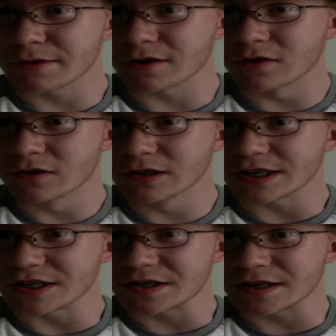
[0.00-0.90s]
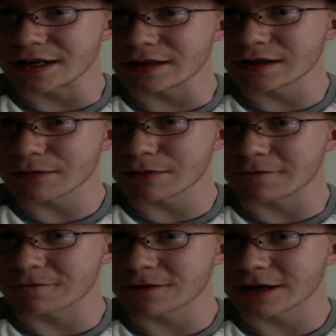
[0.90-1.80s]
but holy shit, look at my
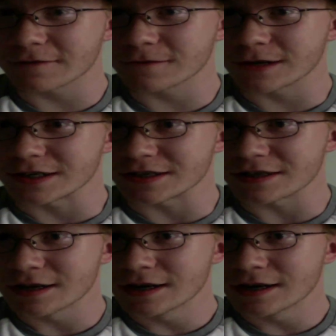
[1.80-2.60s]
fucking face.